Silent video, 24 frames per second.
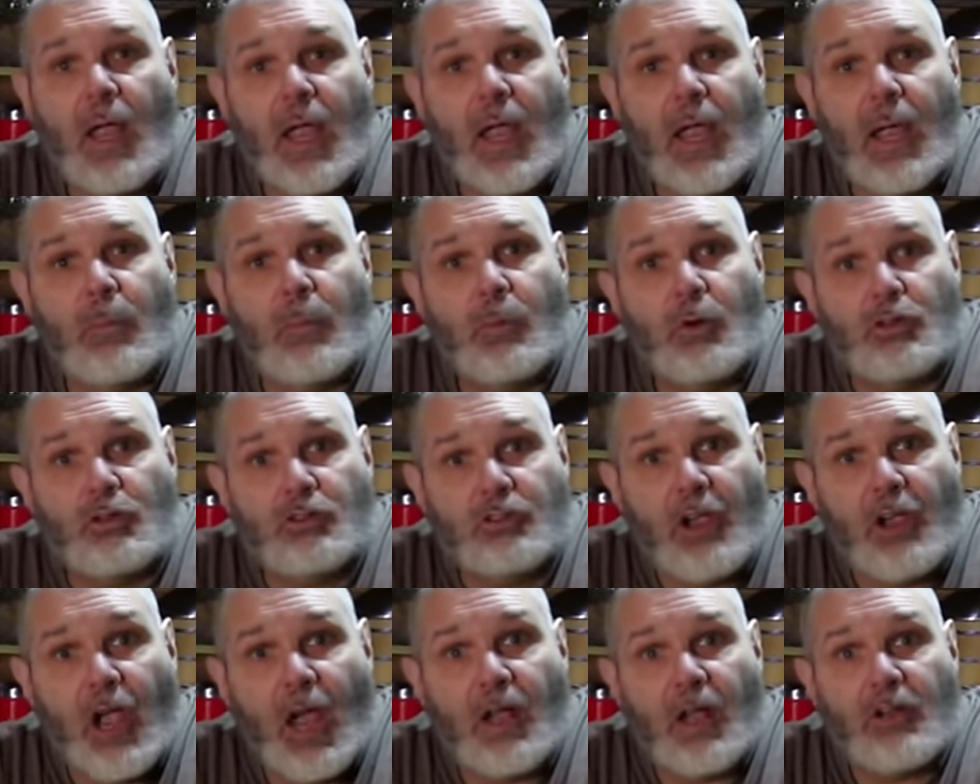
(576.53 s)
It would
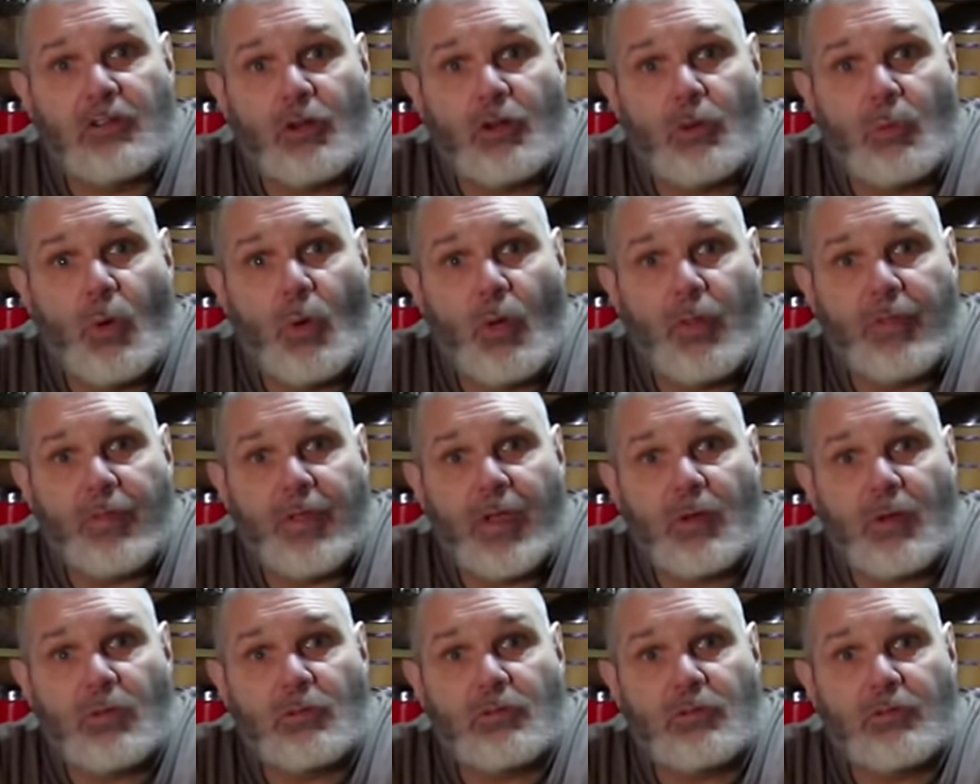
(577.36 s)
charge at one
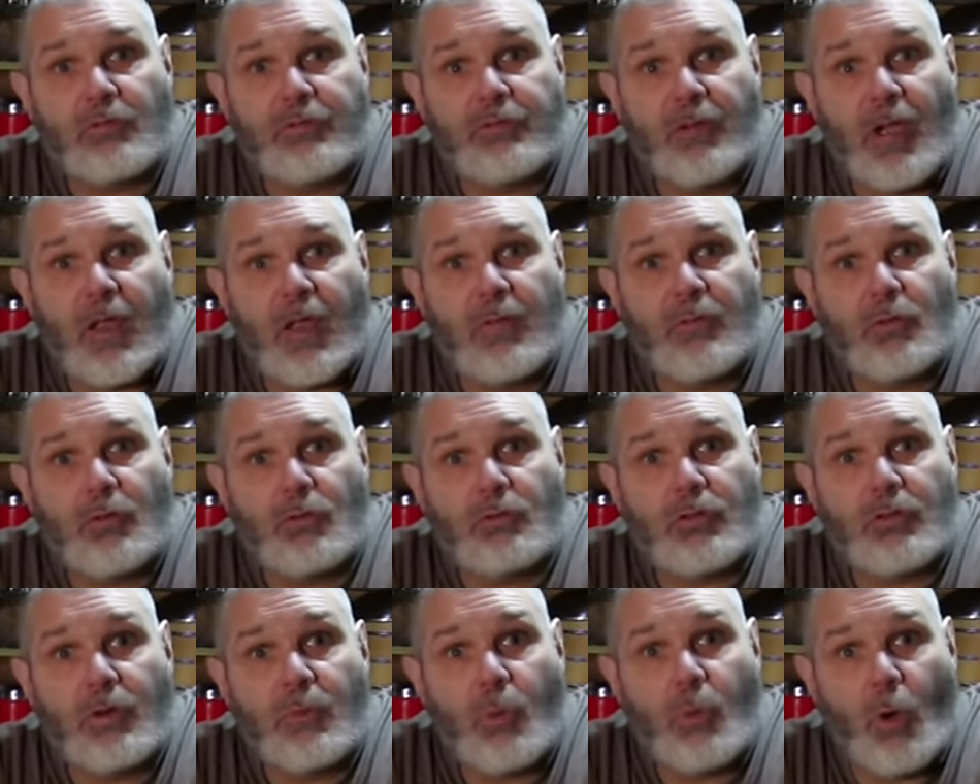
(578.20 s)
thousand five
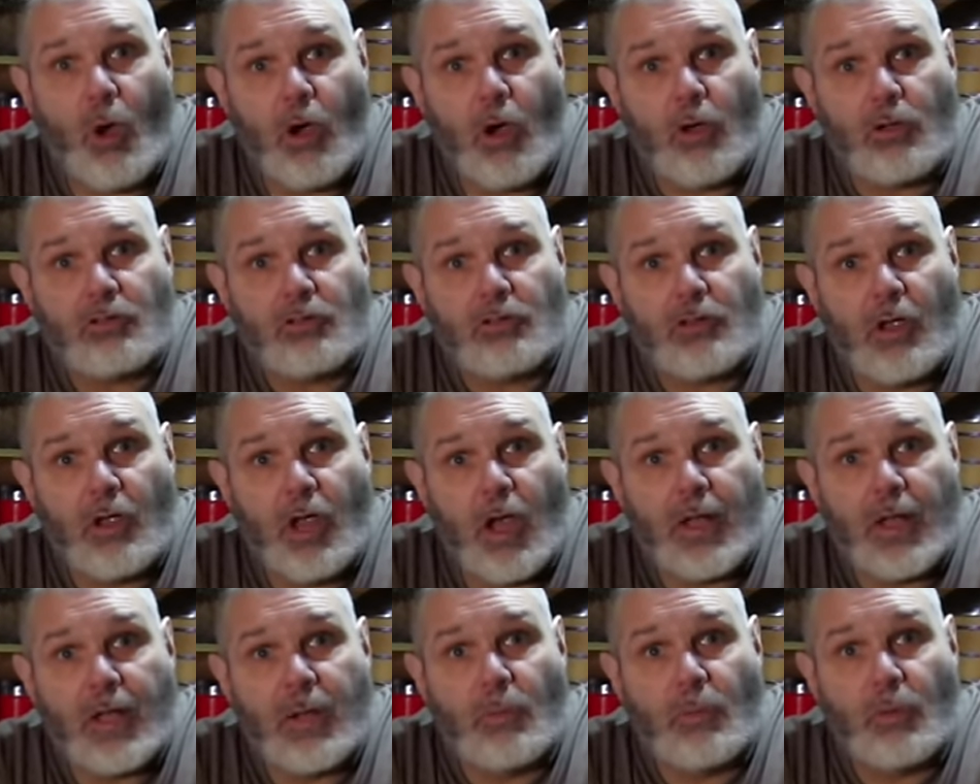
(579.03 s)
hundred watts
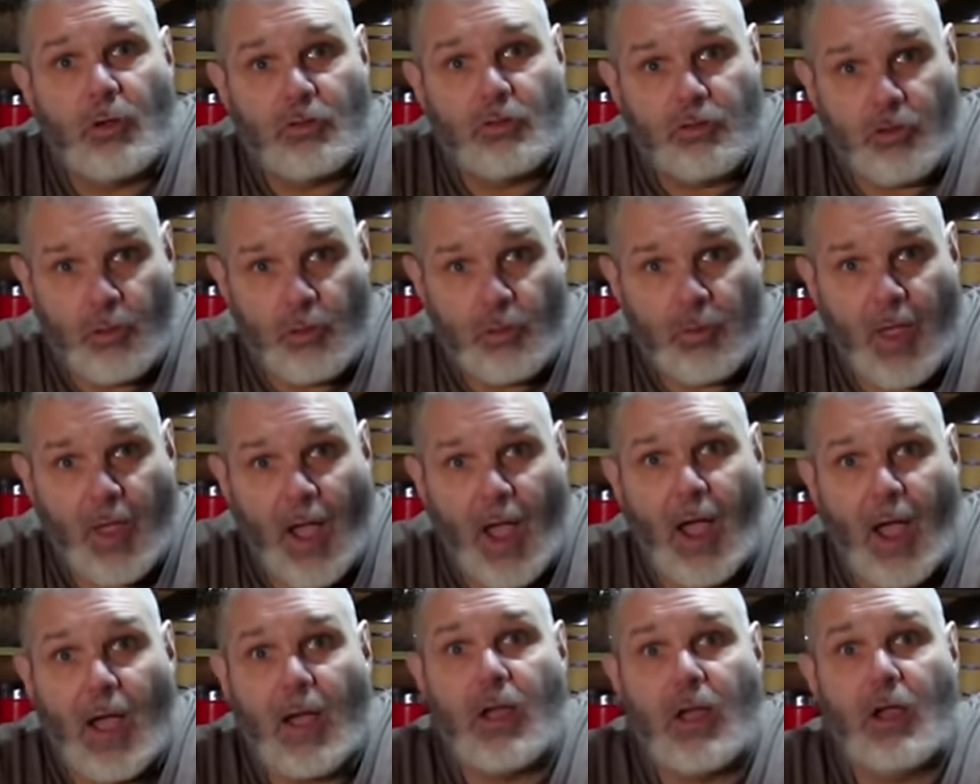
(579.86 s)
and it would do
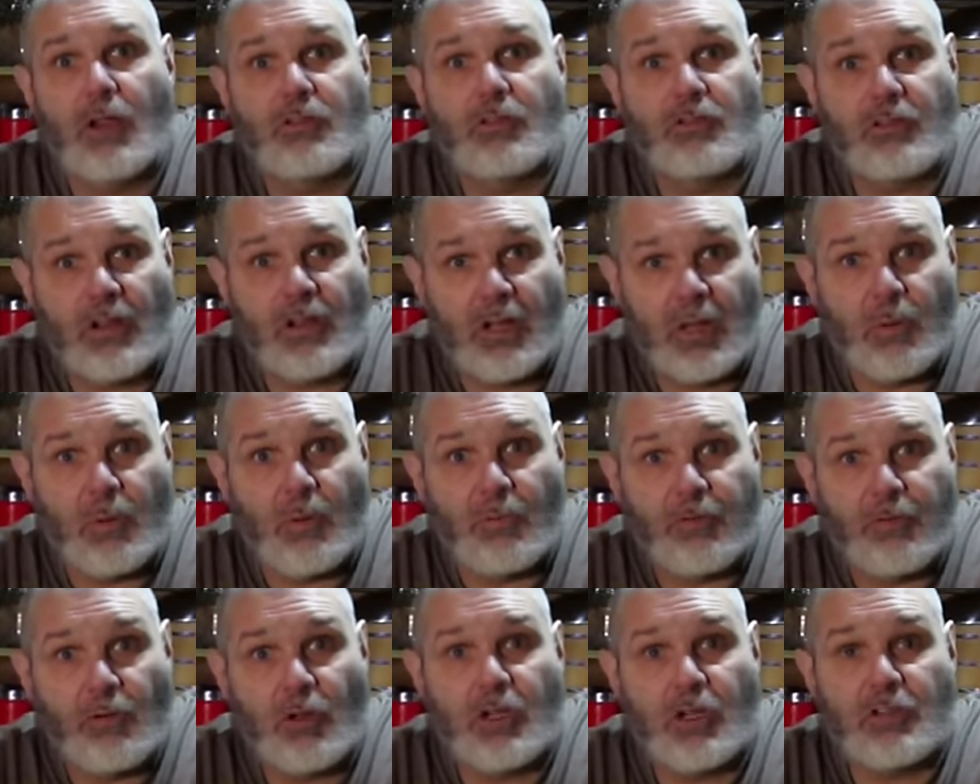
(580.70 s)
that until it was
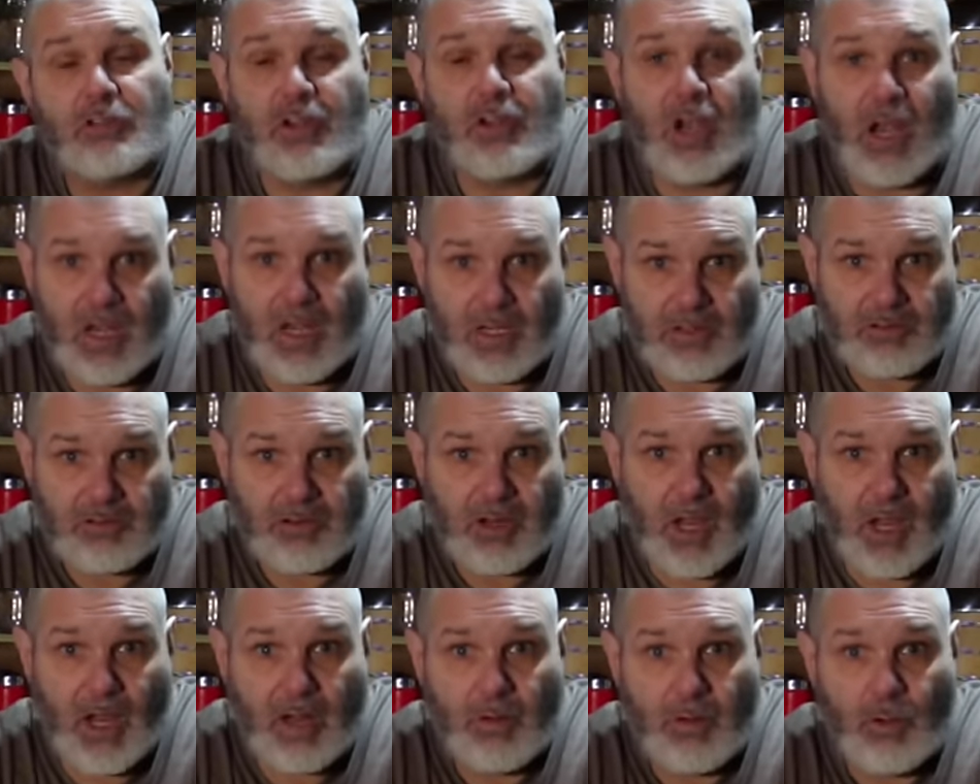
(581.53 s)
fully charged
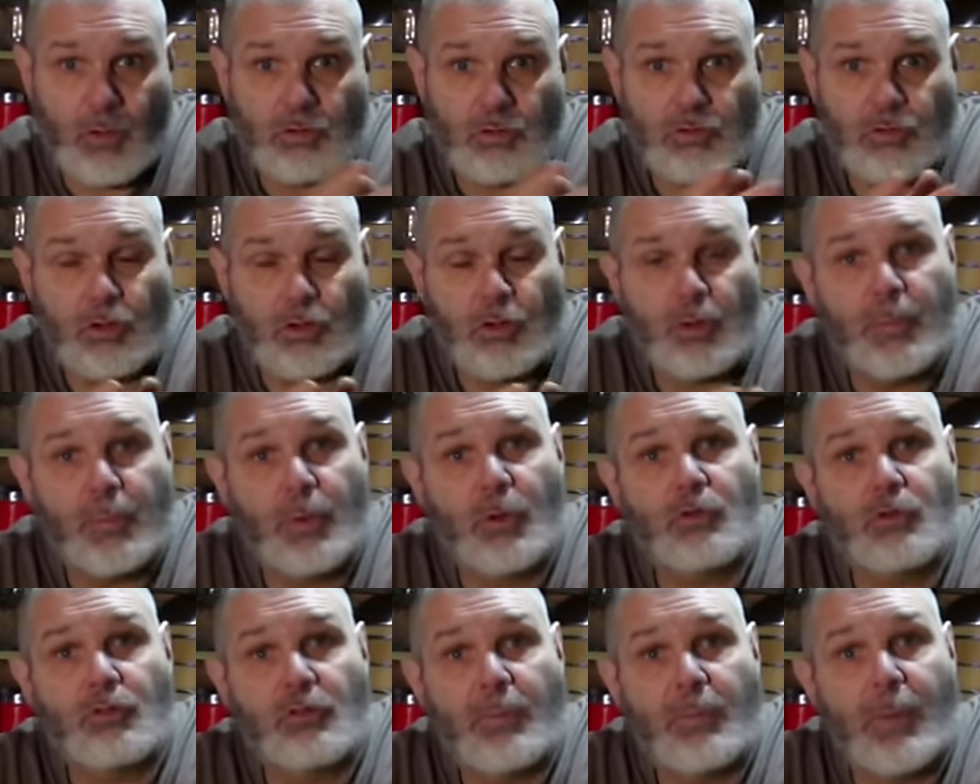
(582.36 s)
and also the
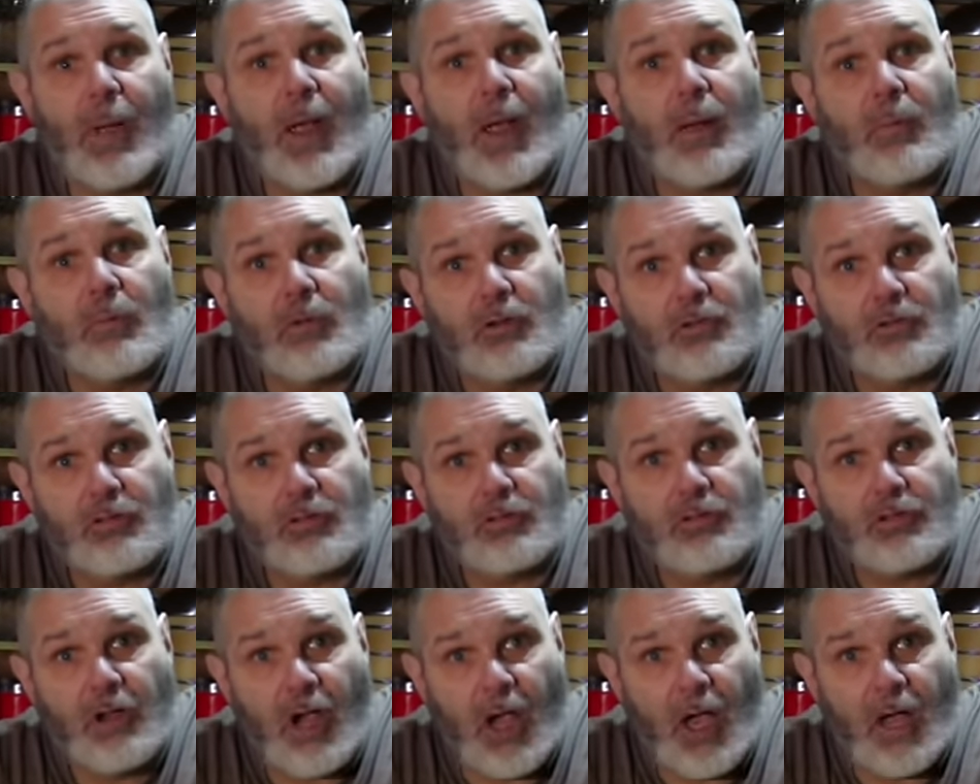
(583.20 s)
booster pack was
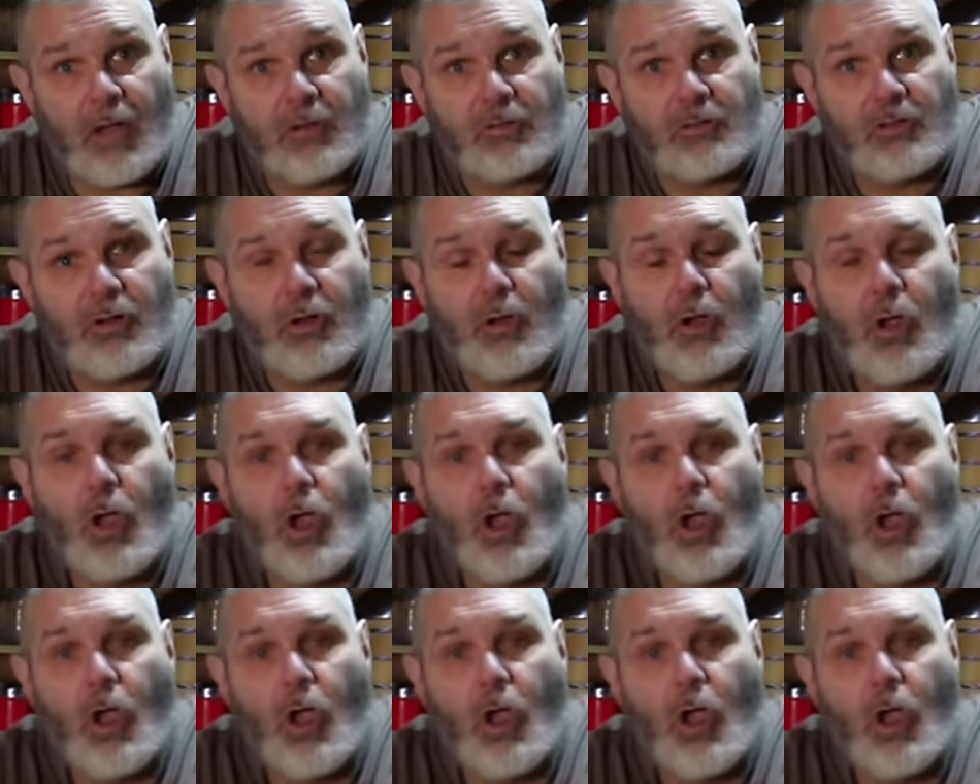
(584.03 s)
charged.